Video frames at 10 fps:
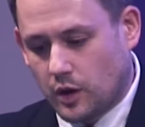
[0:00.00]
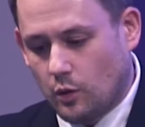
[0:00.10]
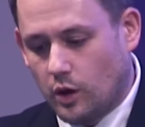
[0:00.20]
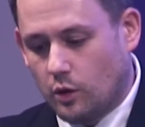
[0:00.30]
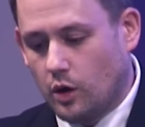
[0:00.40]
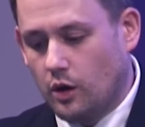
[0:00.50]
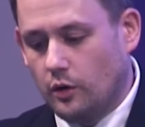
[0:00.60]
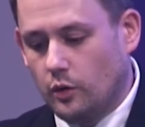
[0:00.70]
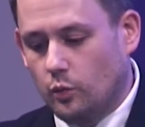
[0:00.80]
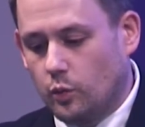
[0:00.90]
Well,
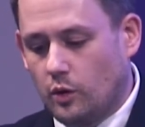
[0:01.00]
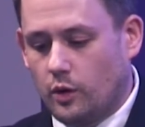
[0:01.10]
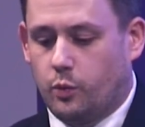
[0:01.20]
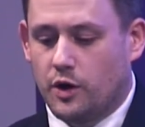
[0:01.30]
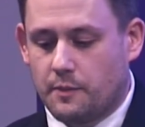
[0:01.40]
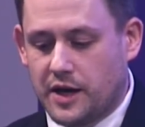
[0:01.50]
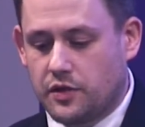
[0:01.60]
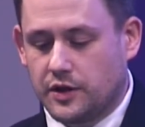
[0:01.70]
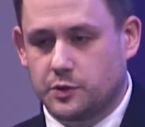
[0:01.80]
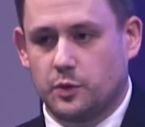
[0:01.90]
one of the main
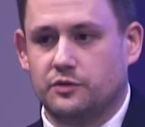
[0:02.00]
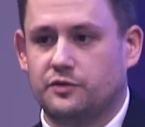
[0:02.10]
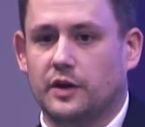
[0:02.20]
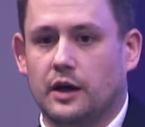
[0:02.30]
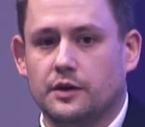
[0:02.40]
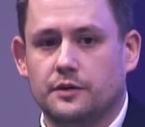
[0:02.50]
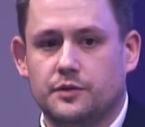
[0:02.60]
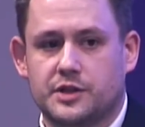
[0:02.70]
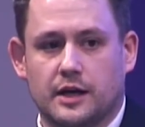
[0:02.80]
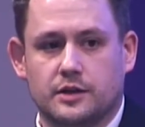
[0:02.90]
things we've
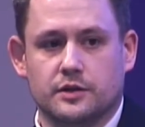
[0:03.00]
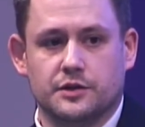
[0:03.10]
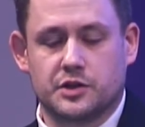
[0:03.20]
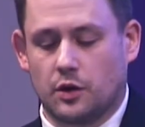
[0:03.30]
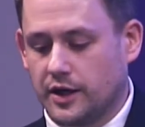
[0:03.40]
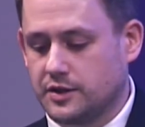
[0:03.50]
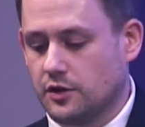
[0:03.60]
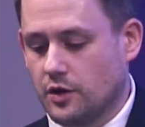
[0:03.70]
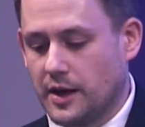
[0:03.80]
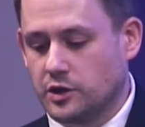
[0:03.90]
said, and it's directed at
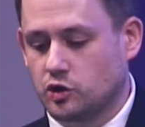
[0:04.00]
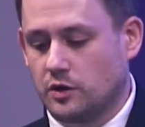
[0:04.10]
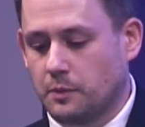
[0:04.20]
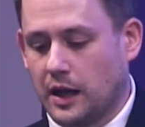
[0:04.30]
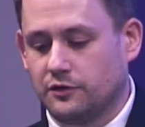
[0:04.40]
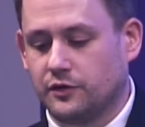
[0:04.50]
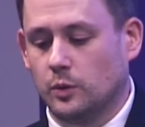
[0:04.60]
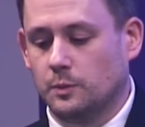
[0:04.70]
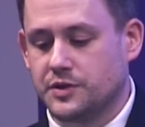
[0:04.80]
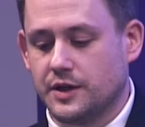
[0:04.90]
the mainstream
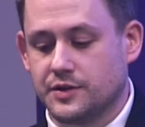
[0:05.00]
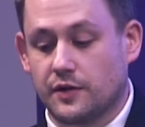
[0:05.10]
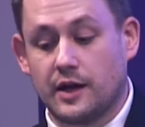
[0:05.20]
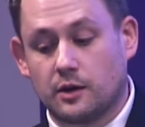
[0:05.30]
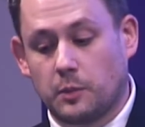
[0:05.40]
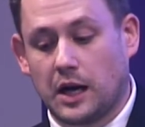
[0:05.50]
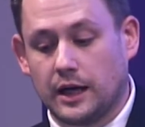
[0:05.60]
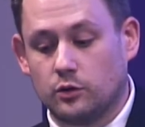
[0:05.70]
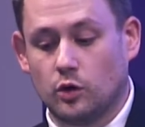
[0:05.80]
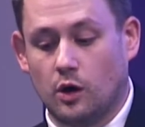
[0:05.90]
platforms, is that they can play
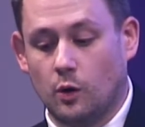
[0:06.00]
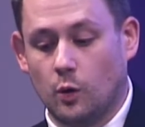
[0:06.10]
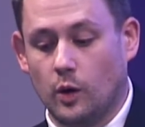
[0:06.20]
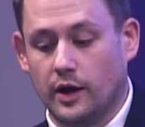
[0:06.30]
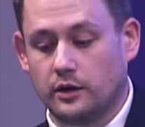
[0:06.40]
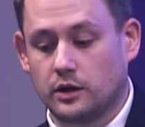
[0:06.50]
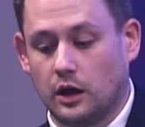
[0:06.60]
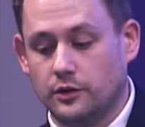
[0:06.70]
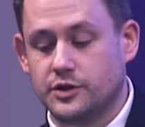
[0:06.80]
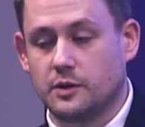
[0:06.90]
a role in
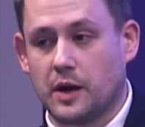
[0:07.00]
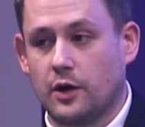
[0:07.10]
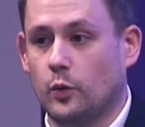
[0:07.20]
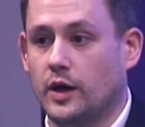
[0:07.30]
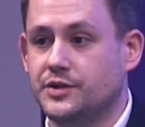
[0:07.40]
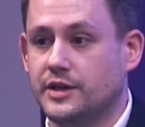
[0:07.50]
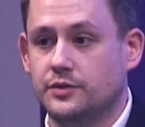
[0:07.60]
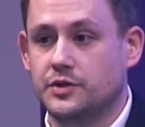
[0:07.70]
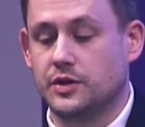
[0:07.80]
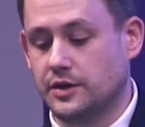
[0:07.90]
closing pathways
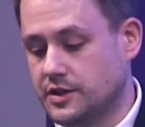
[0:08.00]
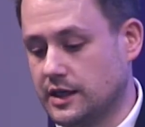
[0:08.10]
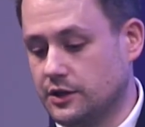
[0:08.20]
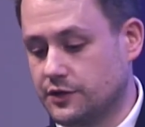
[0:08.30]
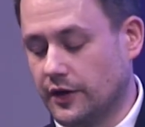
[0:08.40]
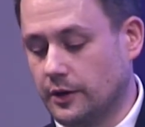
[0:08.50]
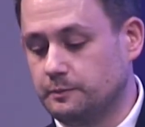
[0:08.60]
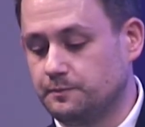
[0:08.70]
into the incelosphere.